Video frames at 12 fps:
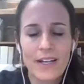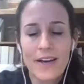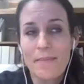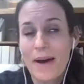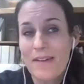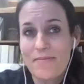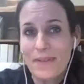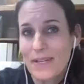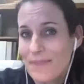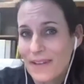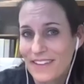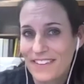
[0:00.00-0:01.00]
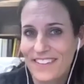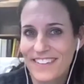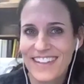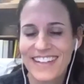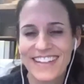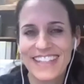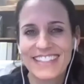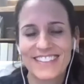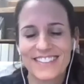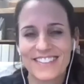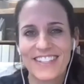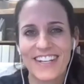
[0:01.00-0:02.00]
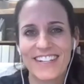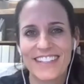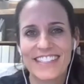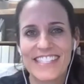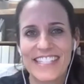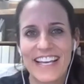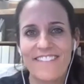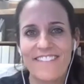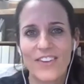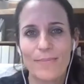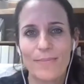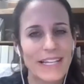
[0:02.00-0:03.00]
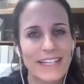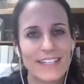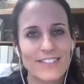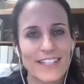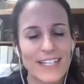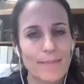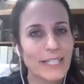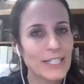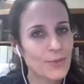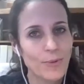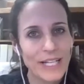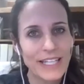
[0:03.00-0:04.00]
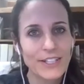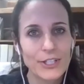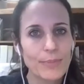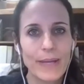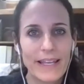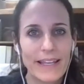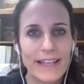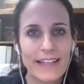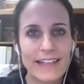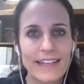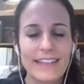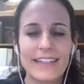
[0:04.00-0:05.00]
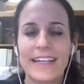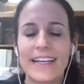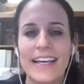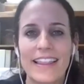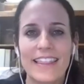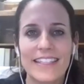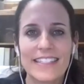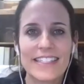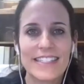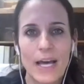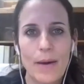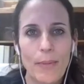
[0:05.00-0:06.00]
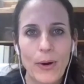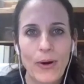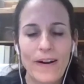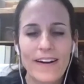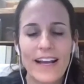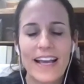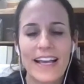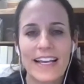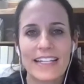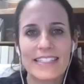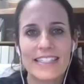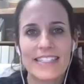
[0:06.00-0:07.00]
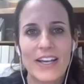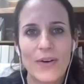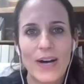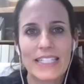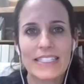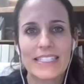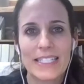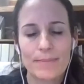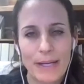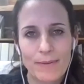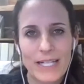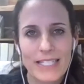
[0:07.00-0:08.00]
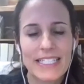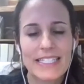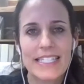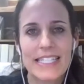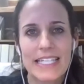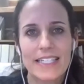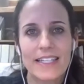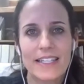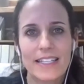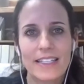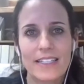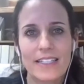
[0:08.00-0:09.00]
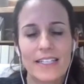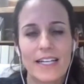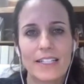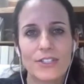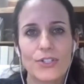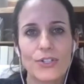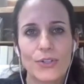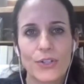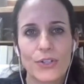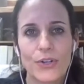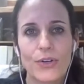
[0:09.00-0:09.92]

I've been at Baylor, like Dr. Carlile said, for many years. I got my 20-year pin this summer. And so I did my residency and then took